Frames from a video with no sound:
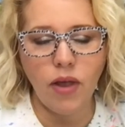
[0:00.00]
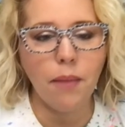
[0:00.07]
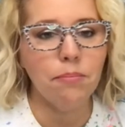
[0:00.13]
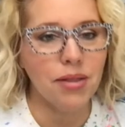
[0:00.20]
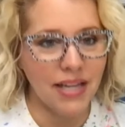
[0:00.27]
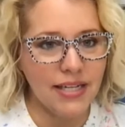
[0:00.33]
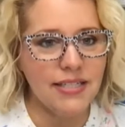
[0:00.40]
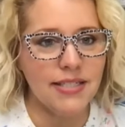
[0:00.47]

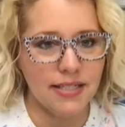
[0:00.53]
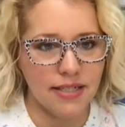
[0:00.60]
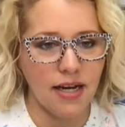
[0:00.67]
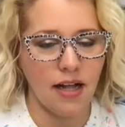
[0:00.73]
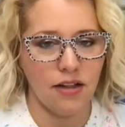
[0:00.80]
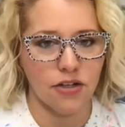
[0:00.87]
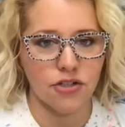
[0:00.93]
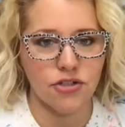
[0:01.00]
blended
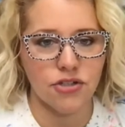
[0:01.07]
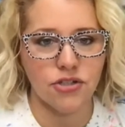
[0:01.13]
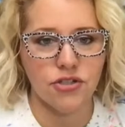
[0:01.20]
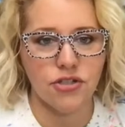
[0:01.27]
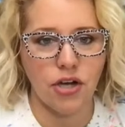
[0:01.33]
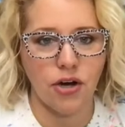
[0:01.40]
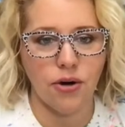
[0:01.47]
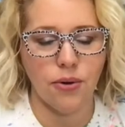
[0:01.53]
colors
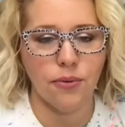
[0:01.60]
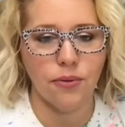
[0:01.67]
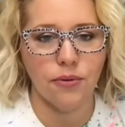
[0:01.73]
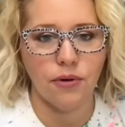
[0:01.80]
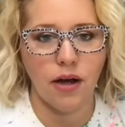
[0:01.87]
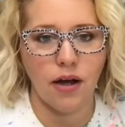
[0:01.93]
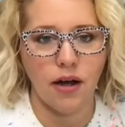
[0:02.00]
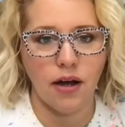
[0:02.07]
so
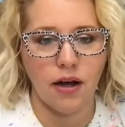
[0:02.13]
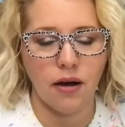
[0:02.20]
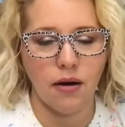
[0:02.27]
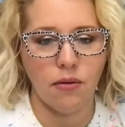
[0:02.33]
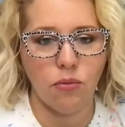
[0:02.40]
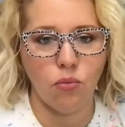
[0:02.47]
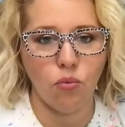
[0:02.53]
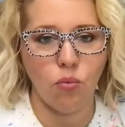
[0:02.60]
uh
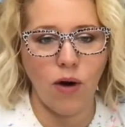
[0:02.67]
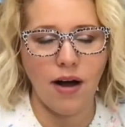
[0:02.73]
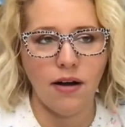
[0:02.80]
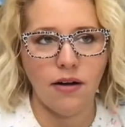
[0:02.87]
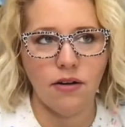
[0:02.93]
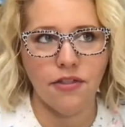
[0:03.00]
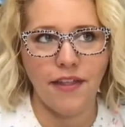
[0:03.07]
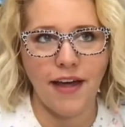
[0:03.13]

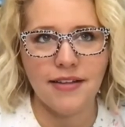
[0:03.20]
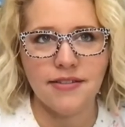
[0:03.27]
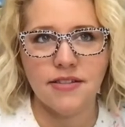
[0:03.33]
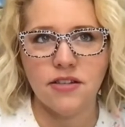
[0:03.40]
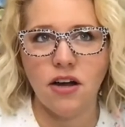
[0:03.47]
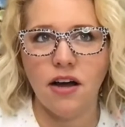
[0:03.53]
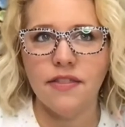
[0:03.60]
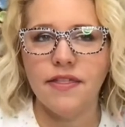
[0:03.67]
while that's
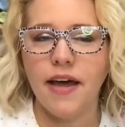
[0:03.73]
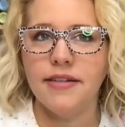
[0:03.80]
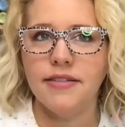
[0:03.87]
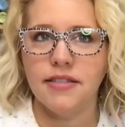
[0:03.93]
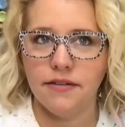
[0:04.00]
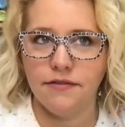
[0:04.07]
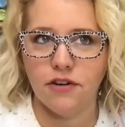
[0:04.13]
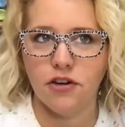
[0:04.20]
not that
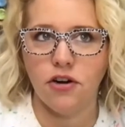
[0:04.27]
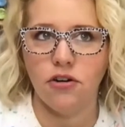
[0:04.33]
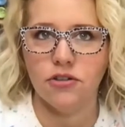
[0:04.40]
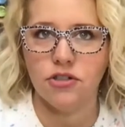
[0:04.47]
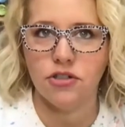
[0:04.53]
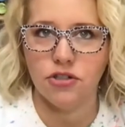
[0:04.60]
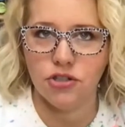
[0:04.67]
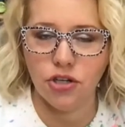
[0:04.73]

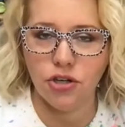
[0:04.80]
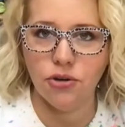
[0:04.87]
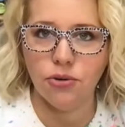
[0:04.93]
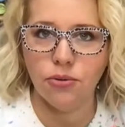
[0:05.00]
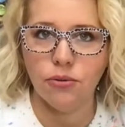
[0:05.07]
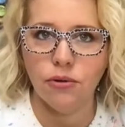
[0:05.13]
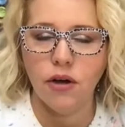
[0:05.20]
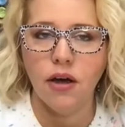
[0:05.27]
difficult to
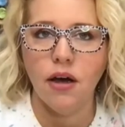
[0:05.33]
do